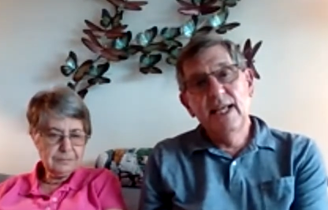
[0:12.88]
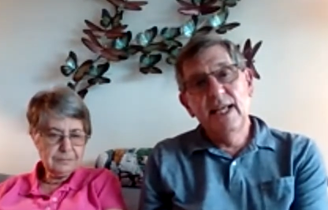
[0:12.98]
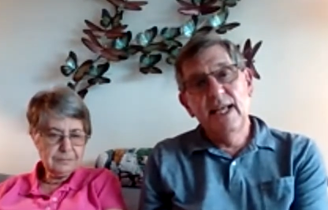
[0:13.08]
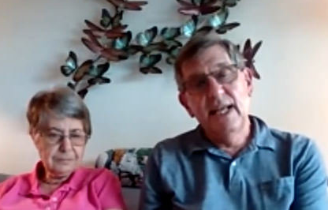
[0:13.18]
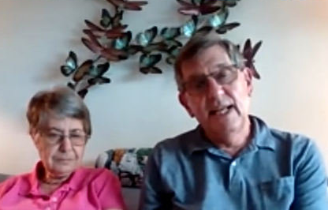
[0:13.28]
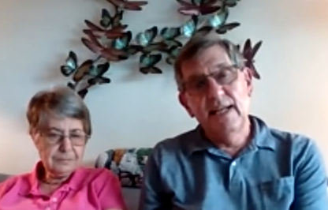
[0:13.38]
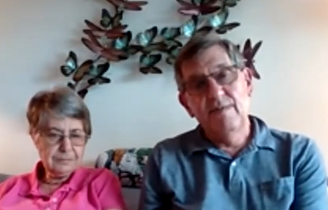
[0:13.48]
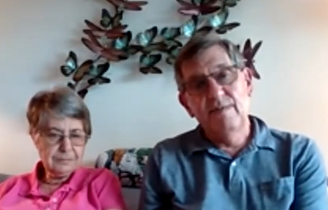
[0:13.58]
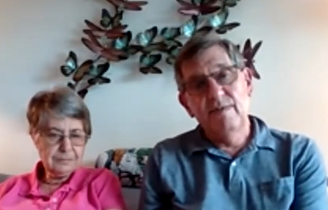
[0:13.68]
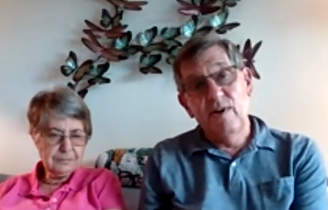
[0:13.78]

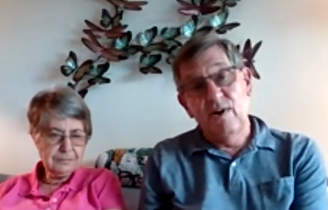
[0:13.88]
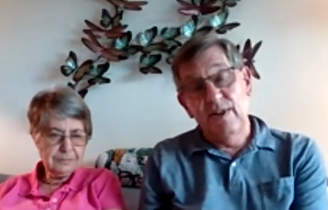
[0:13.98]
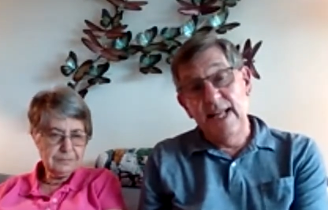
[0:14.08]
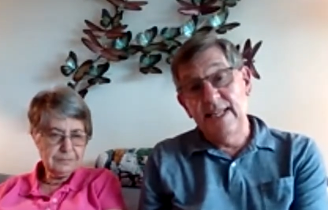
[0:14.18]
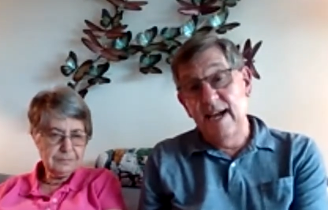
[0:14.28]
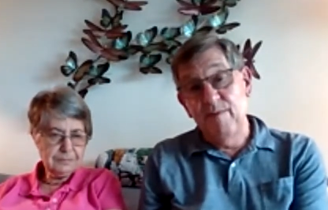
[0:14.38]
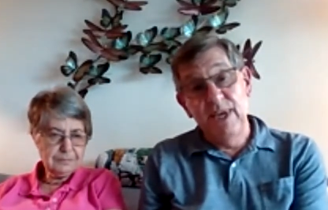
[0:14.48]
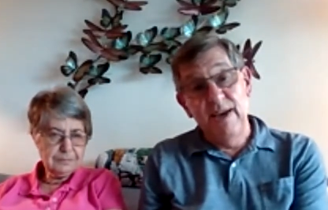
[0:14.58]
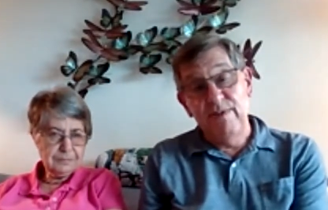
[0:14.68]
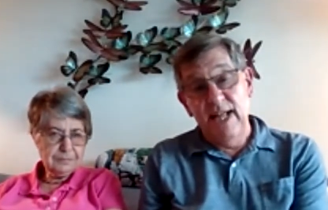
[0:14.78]
Speaker 1: and in all that time,
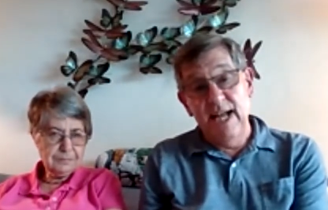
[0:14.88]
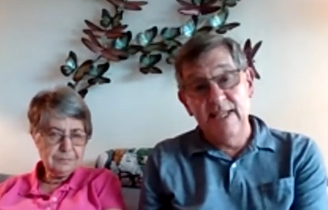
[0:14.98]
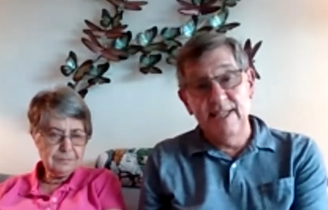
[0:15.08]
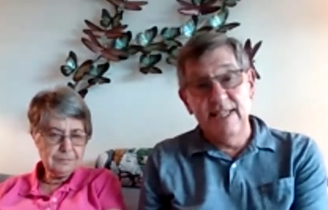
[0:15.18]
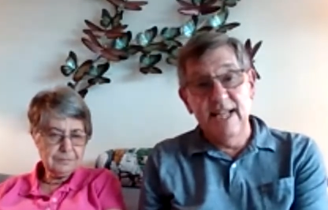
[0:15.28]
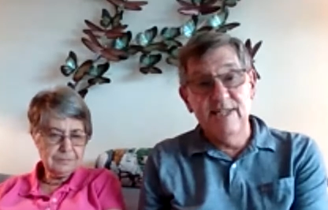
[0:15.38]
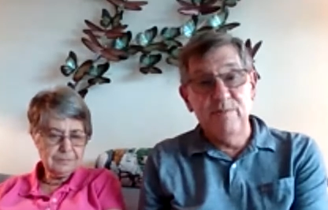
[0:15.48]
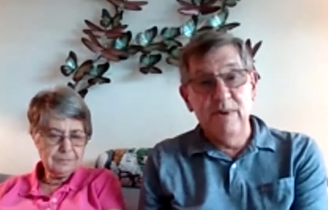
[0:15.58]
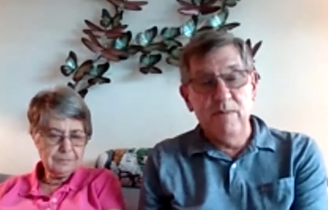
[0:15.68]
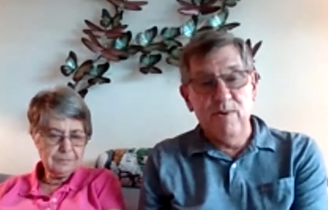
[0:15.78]
we have lots and lots
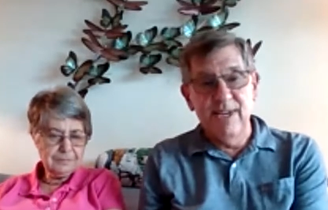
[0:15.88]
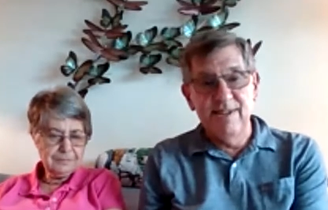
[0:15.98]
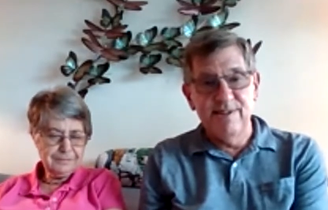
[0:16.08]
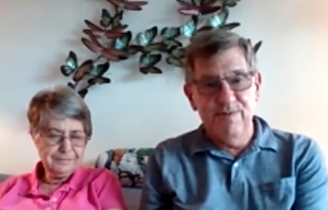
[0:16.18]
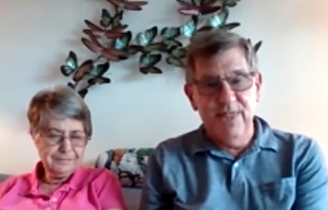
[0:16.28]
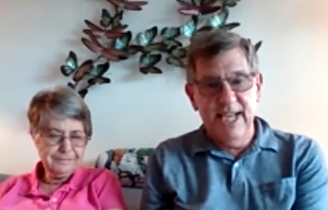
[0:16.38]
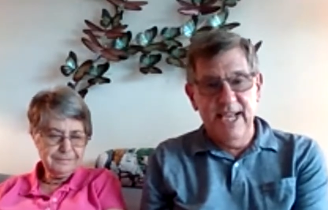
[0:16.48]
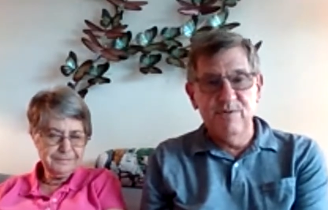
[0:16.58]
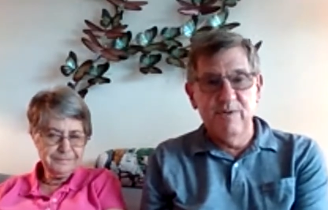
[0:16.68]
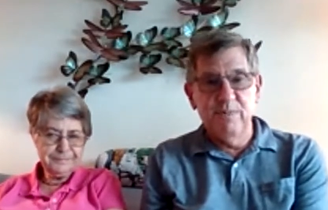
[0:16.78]
of memories of
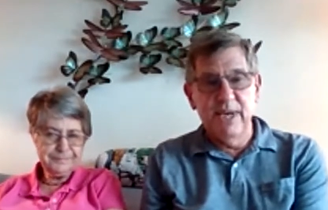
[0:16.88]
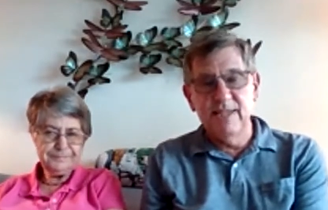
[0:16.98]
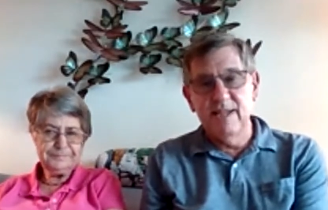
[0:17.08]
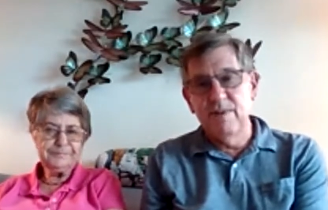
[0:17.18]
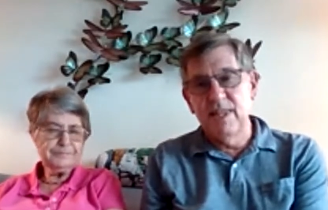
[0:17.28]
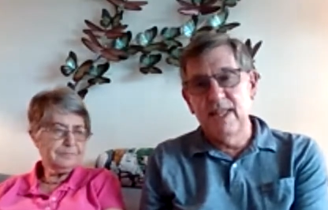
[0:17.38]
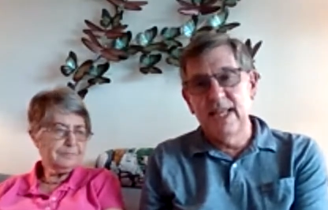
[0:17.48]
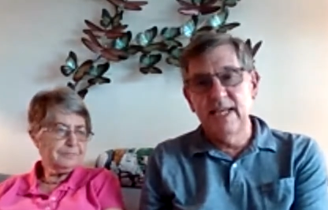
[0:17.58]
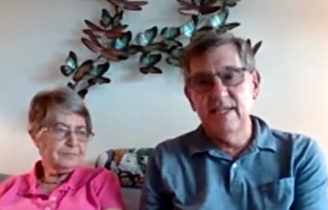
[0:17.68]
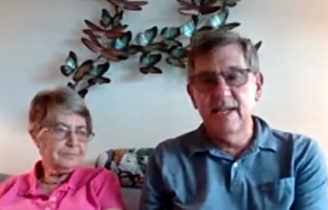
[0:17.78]
things. We've picked some of the
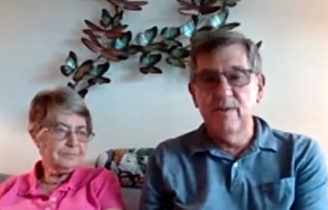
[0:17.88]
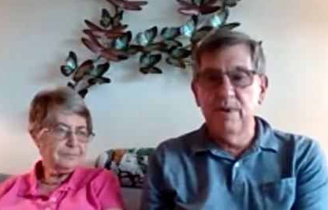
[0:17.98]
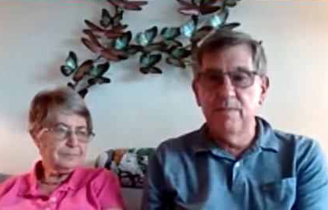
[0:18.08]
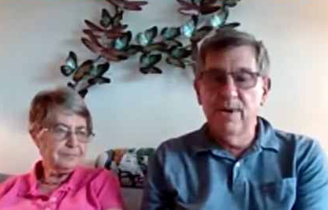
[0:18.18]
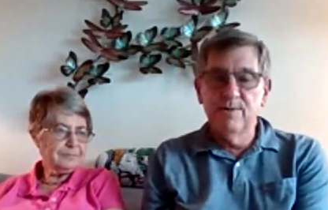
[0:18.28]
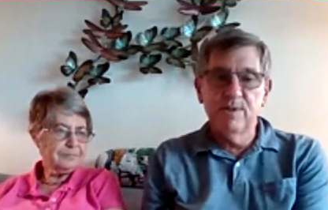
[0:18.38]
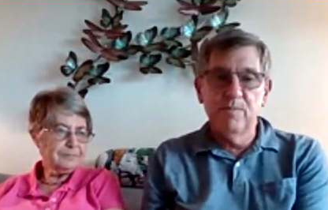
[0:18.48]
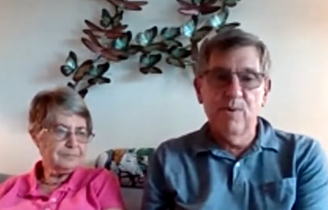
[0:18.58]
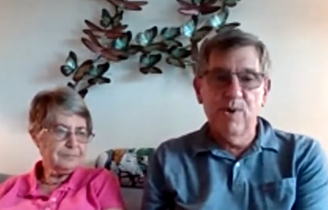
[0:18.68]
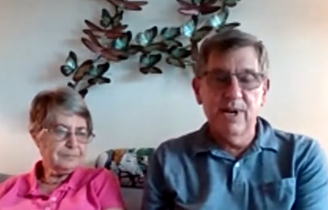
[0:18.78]
things that have been
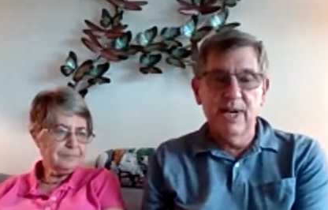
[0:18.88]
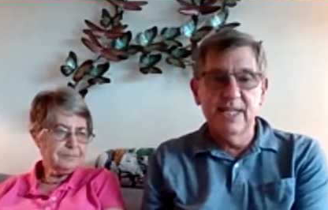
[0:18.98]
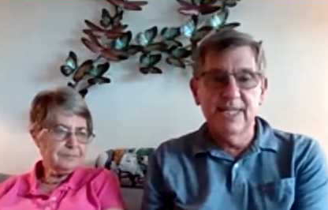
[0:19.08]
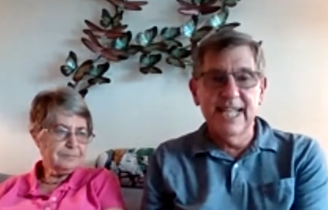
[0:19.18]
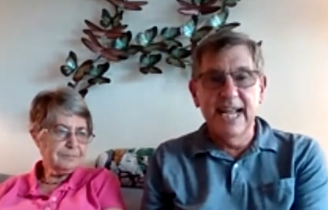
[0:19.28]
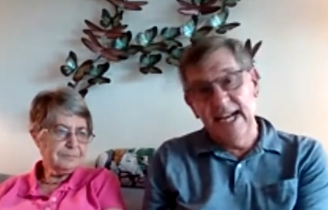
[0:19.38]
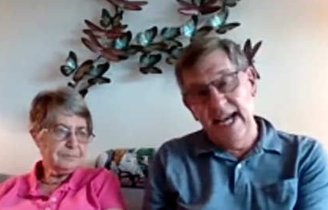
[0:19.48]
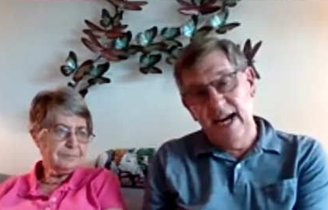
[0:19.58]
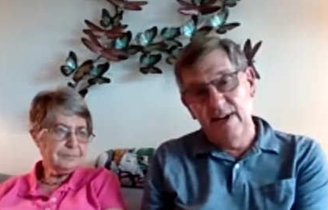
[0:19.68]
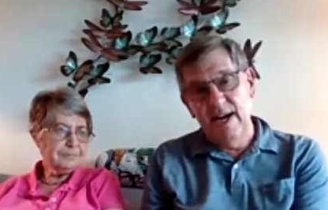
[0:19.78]
most important and
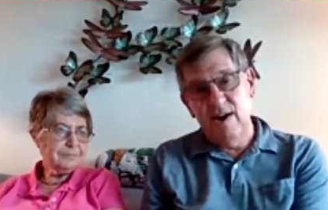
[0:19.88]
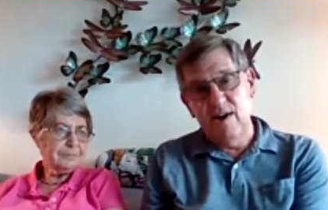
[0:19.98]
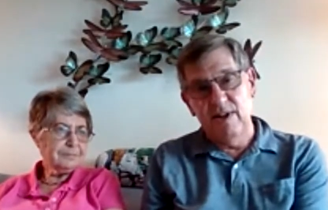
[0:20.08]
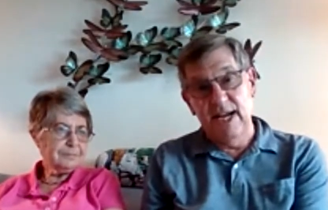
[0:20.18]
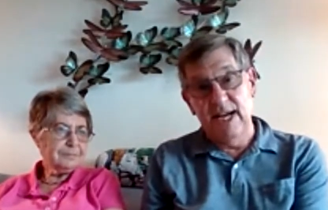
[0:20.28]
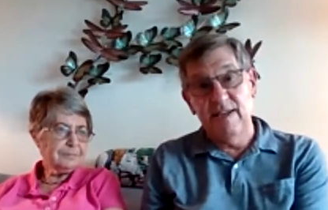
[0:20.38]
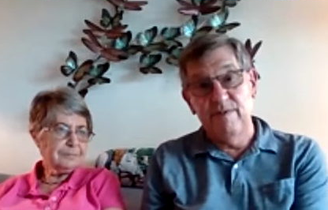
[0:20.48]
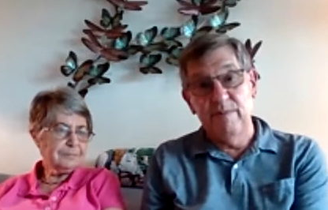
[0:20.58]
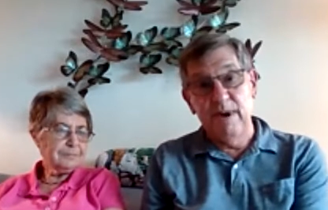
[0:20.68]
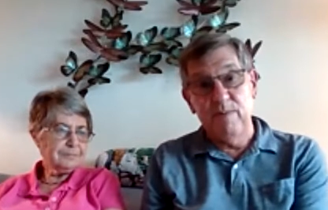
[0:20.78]
stand out in our
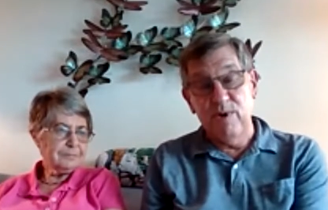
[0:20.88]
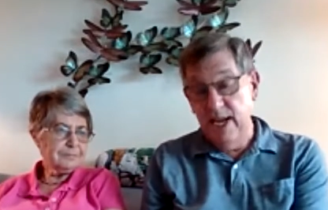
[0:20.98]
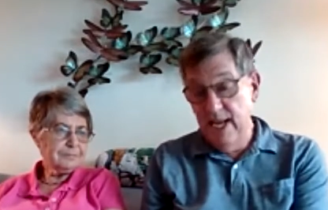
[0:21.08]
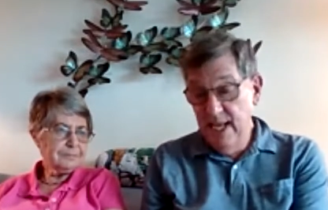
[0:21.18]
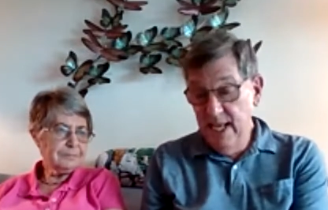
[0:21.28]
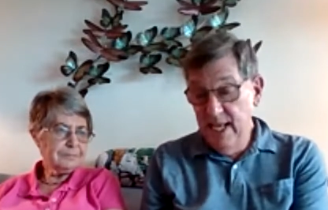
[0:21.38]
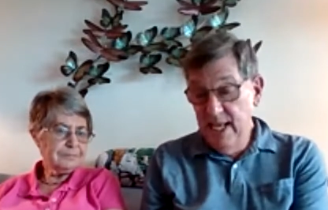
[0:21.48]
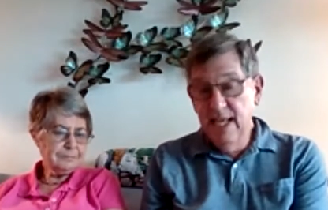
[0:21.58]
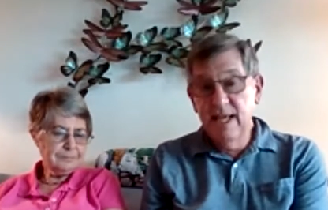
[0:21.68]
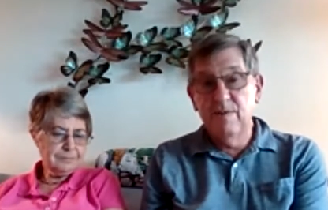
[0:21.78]
collective memory
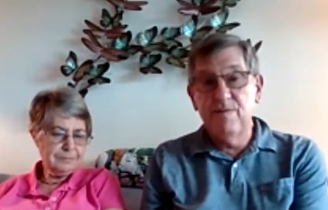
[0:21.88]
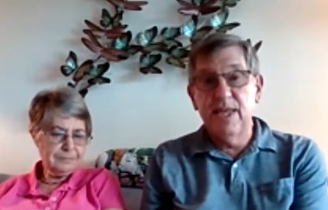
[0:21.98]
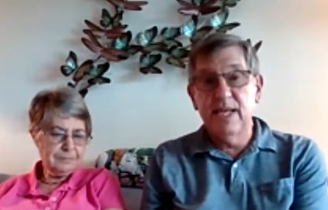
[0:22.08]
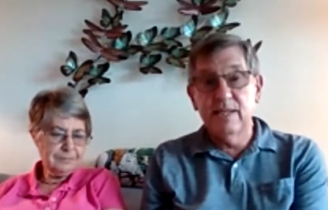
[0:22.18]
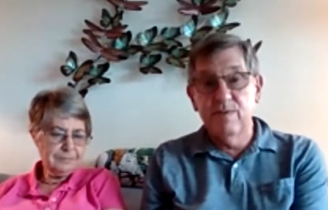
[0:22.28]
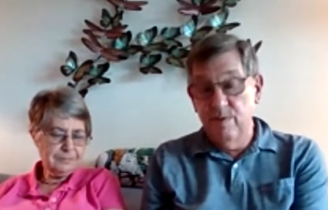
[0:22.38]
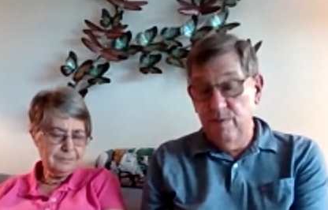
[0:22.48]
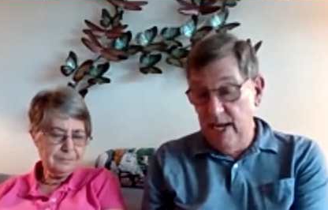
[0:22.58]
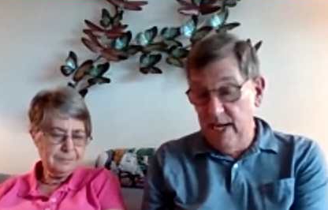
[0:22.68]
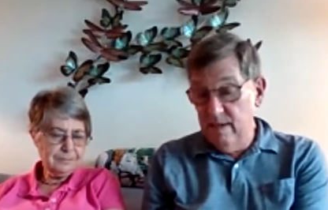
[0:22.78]
of things that we
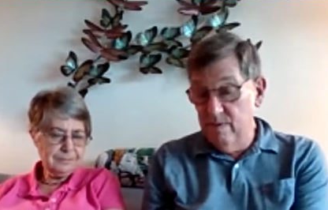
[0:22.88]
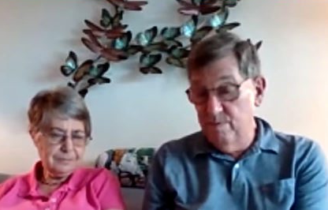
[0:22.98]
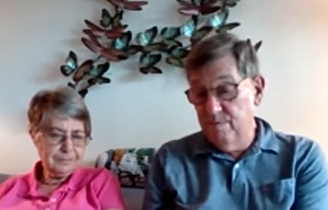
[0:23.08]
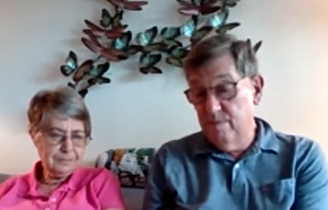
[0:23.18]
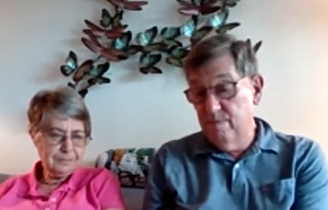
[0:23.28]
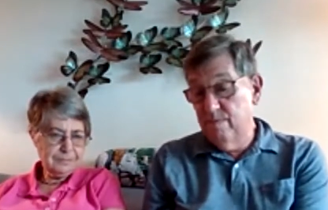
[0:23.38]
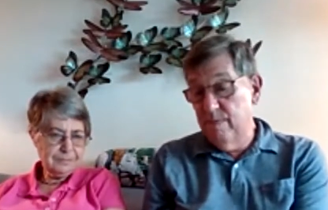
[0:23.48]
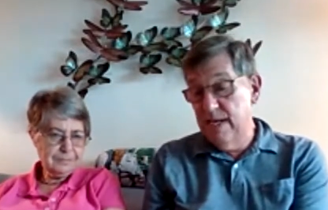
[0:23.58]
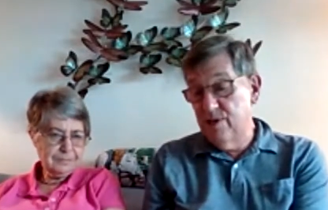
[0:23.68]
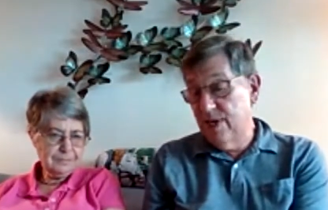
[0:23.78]
would like to
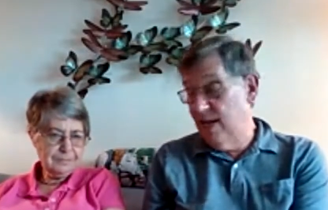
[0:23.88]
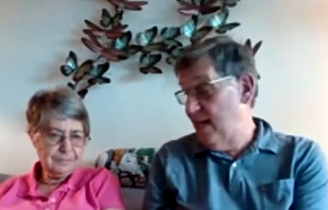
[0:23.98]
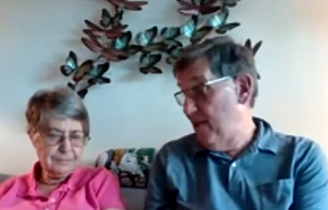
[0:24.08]
mention.